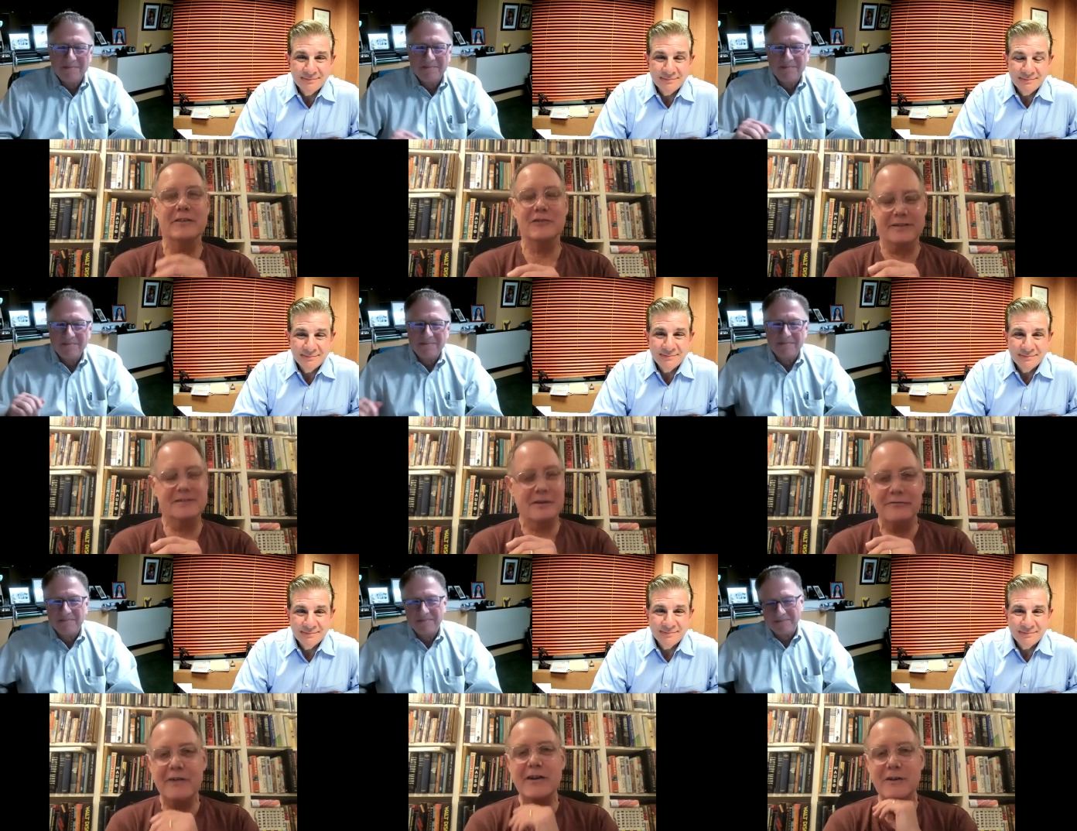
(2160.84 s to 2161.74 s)
Speaker 1: it strikes. It's a
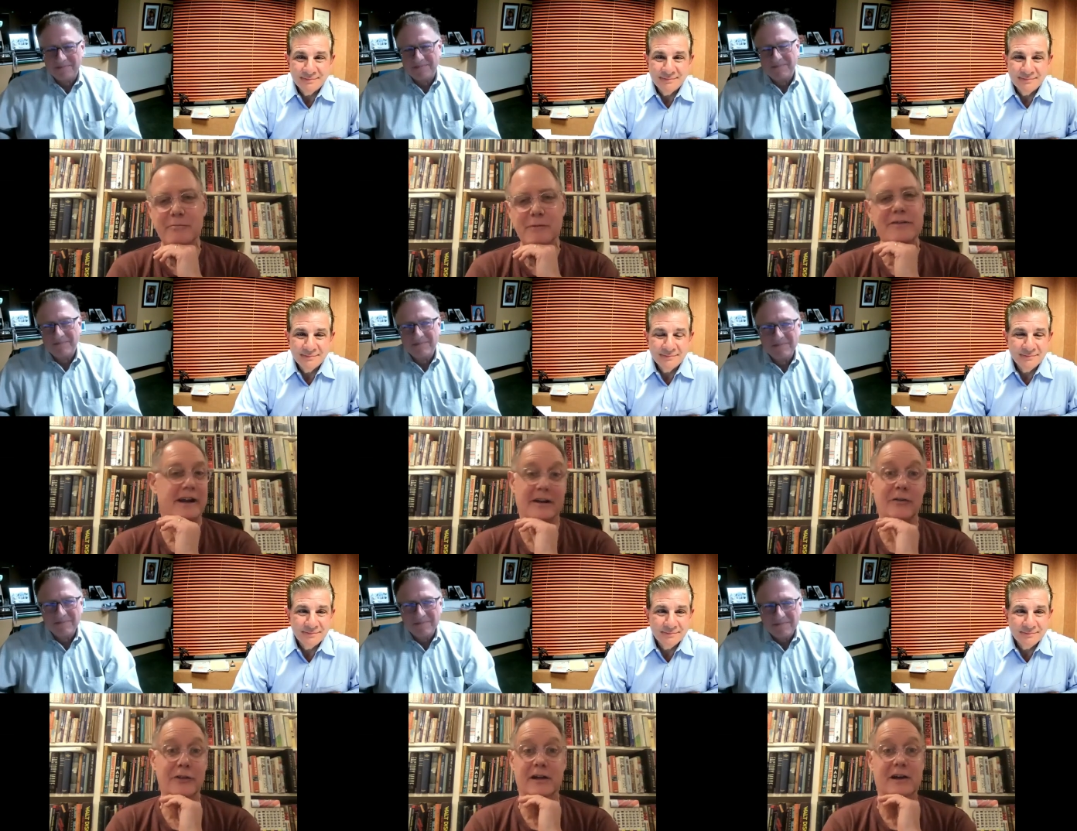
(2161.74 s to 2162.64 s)
very good movie, and I
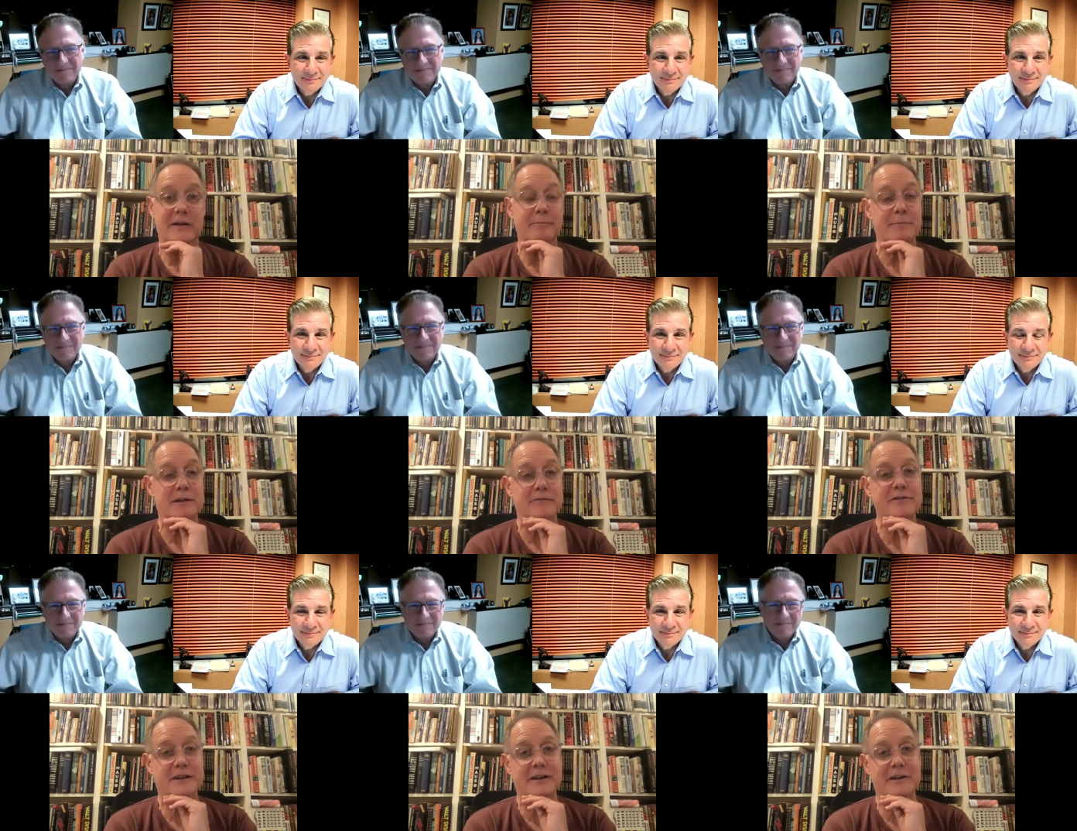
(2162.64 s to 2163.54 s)
don't think a lot of people have
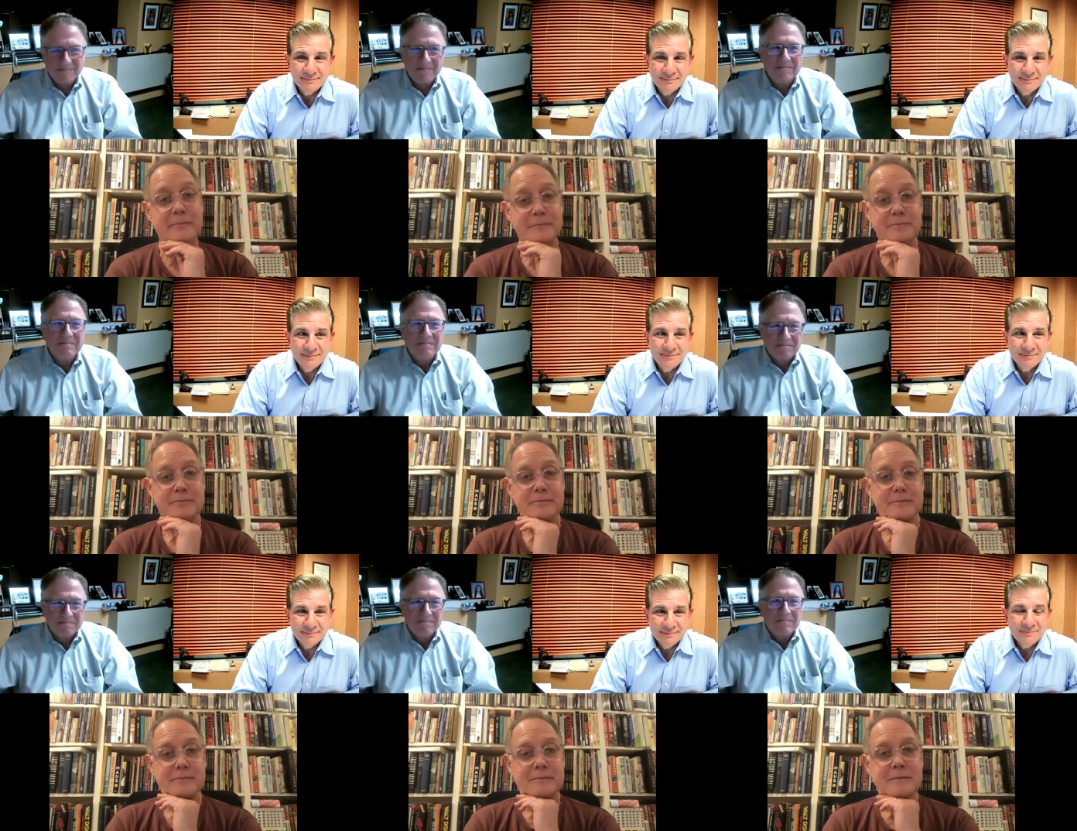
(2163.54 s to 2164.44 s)
seen it.
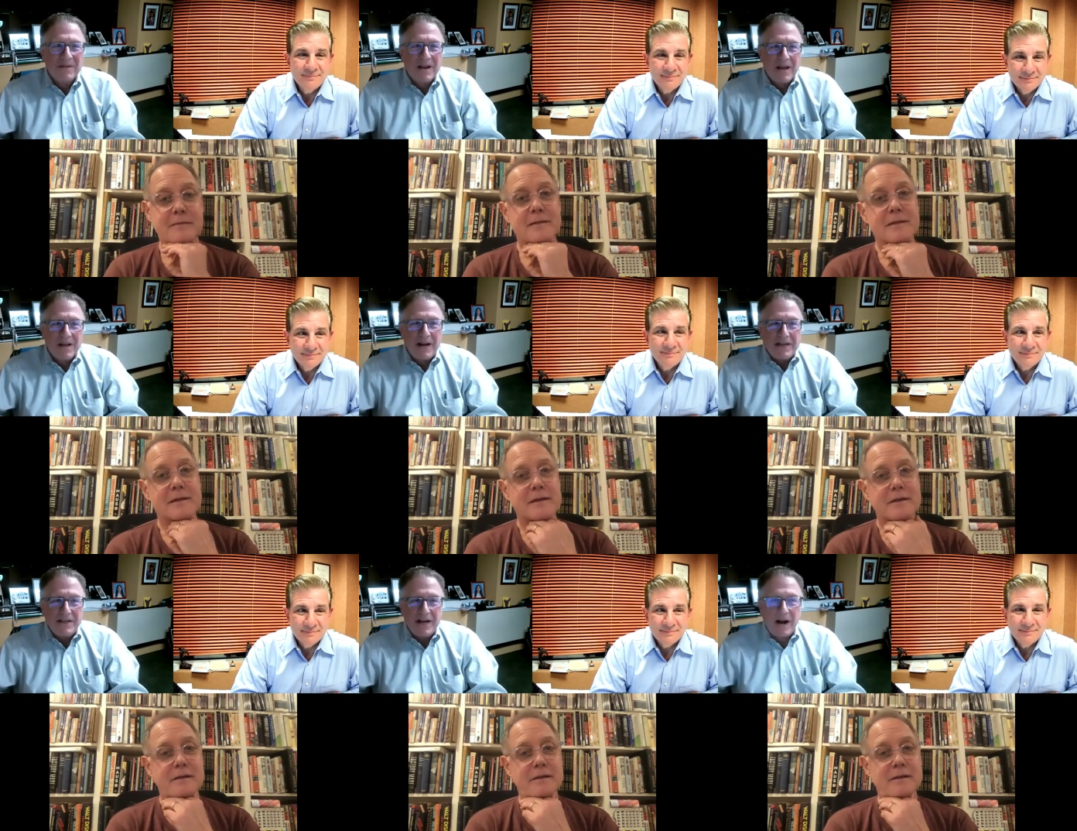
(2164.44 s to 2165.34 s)

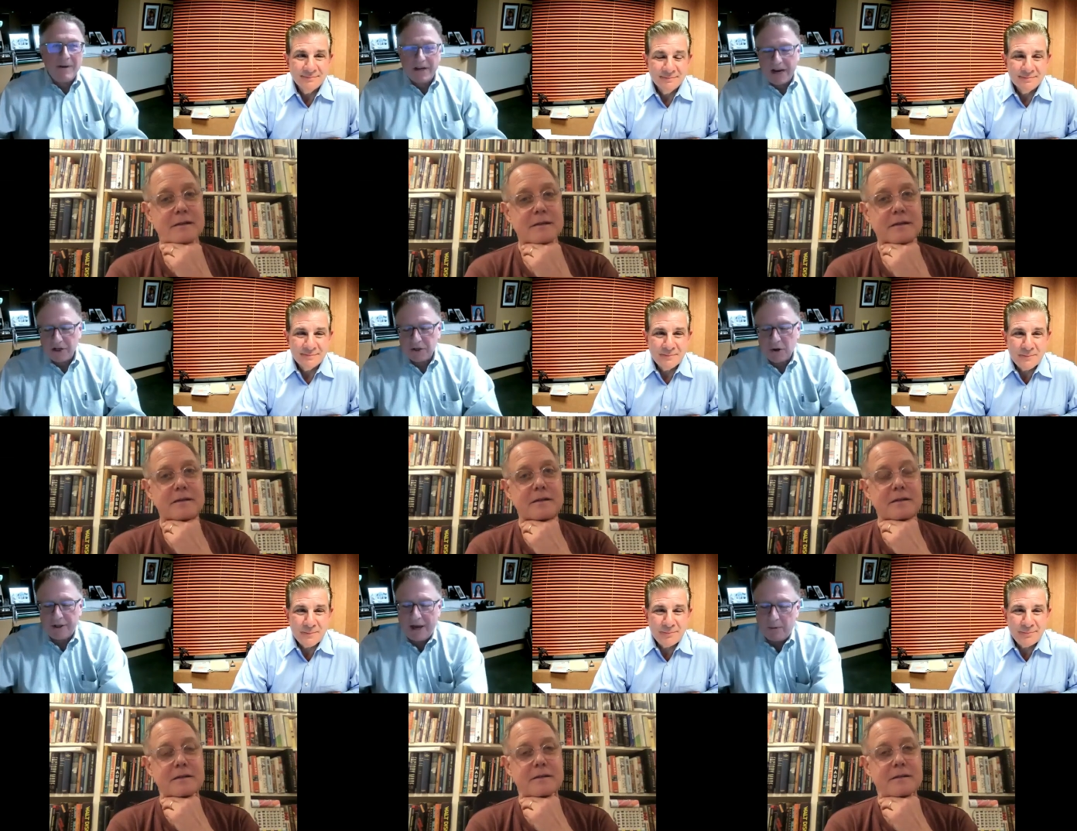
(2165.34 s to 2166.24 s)
Speaker 2: Like Dominic, I
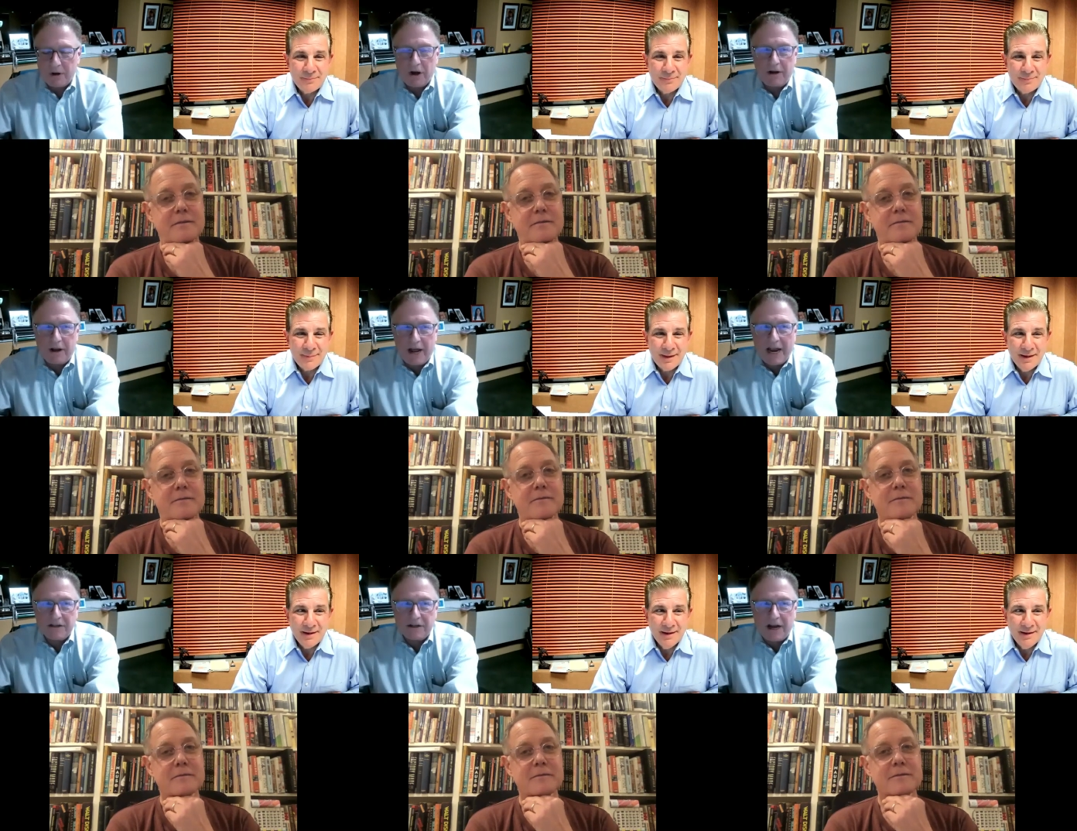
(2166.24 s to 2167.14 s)
saw that one on
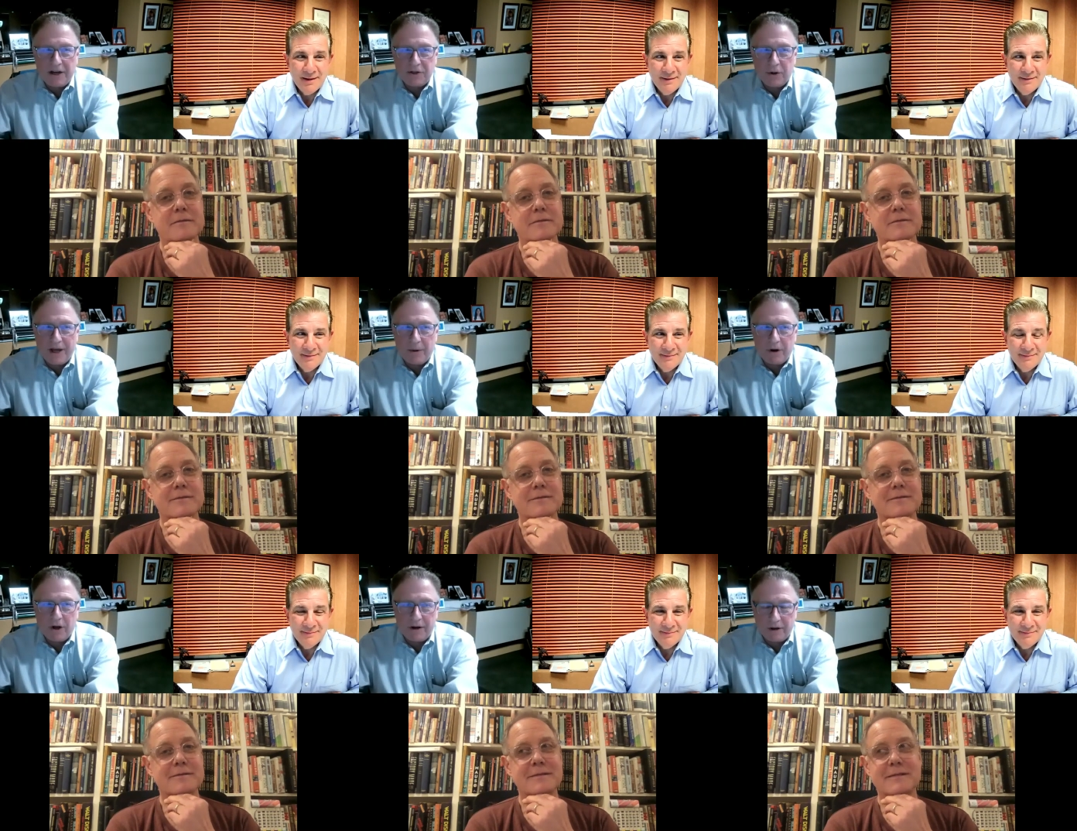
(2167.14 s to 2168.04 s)
actually I saw that
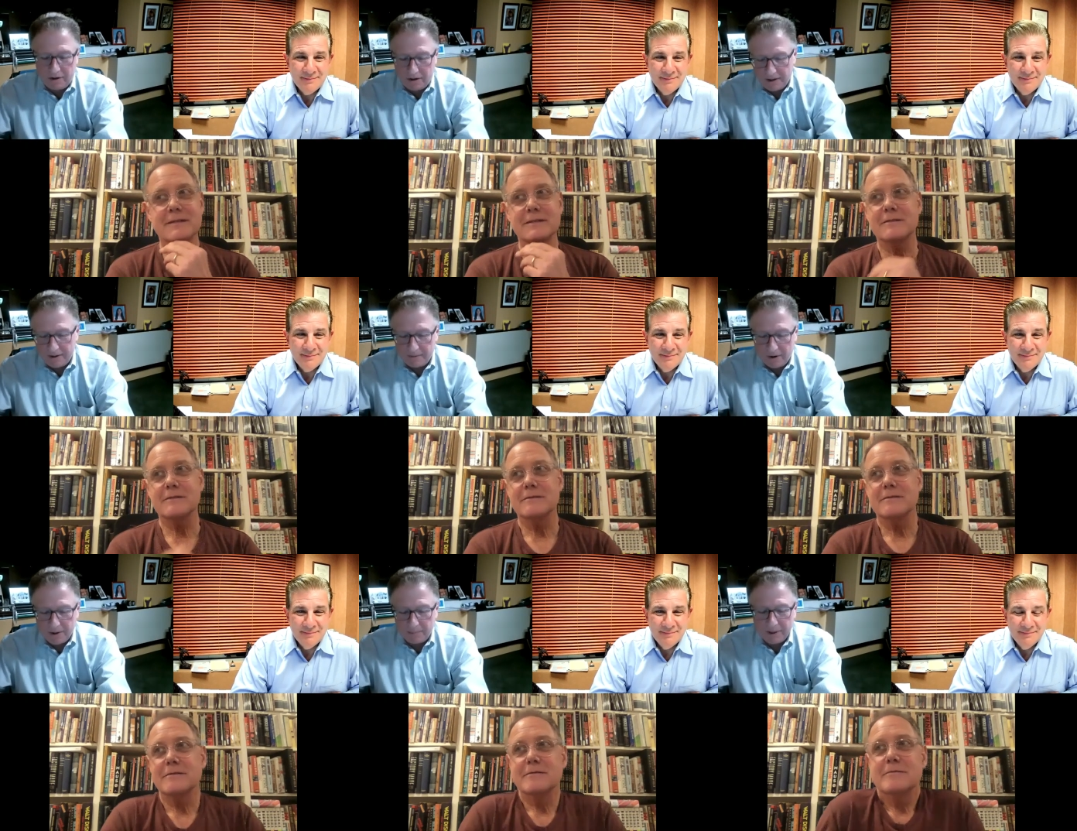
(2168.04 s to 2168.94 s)
one on a on a
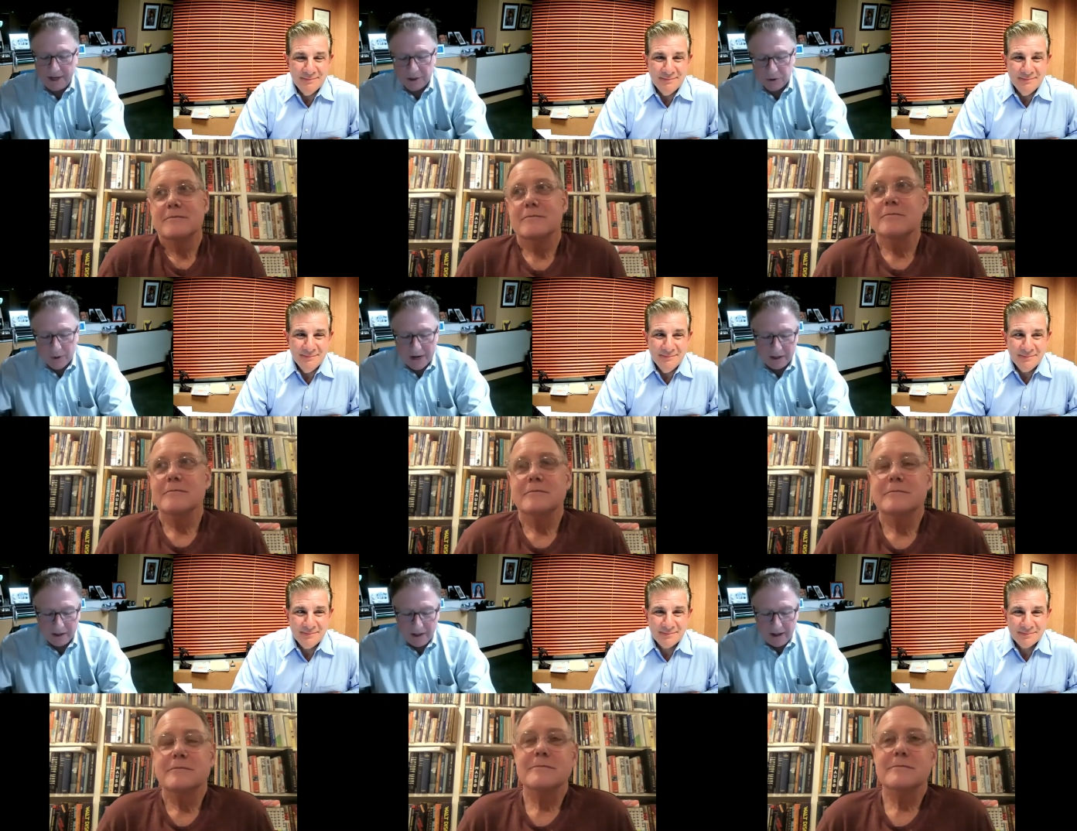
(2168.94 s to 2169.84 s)
on a plane as
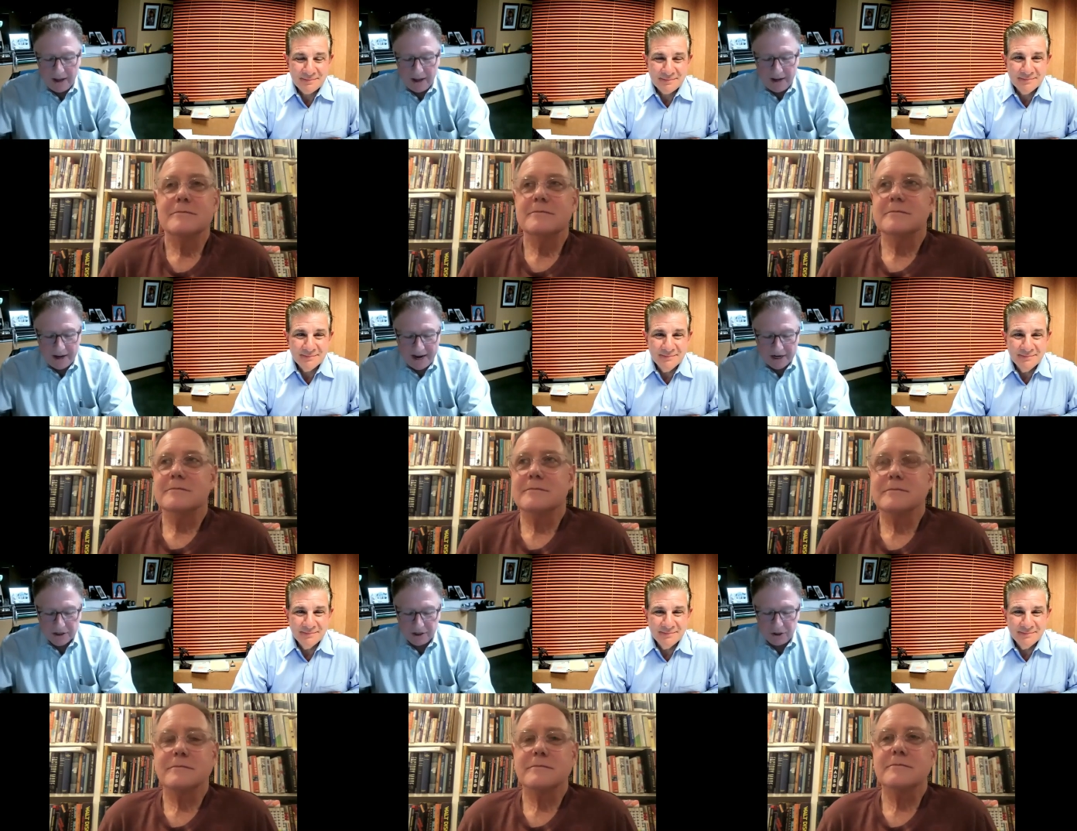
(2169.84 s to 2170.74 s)
well, and I
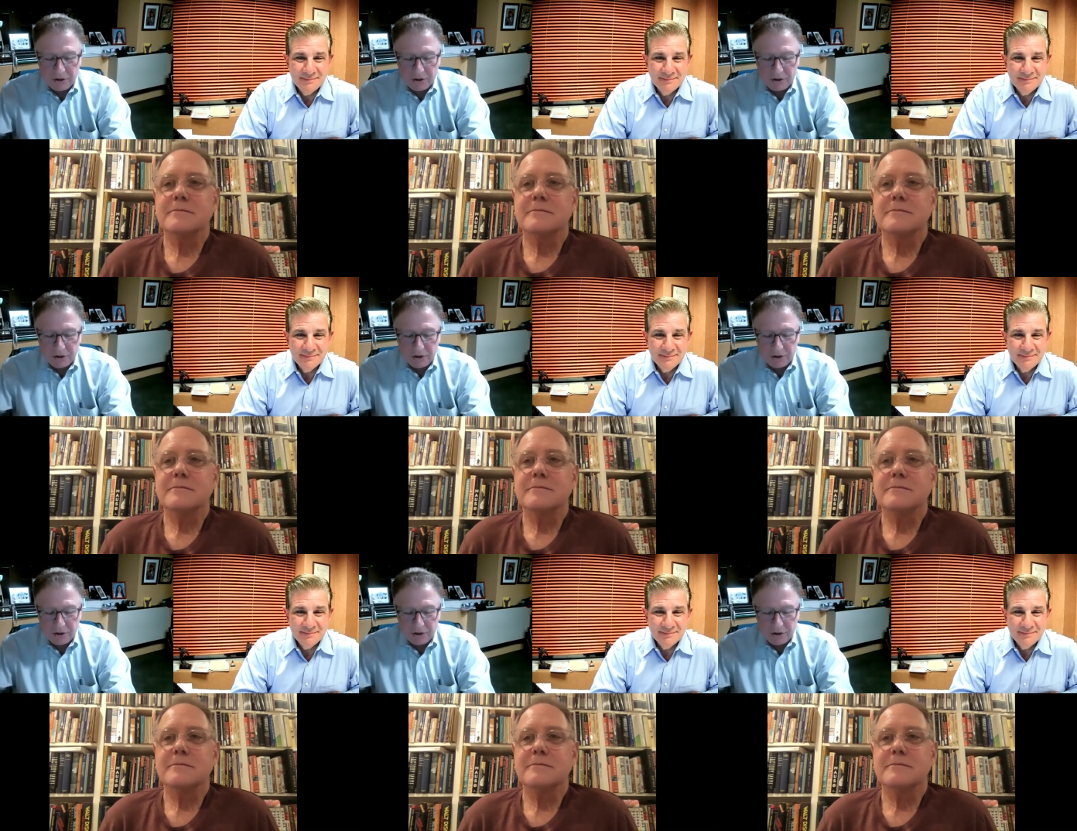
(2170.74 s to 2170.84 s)
actually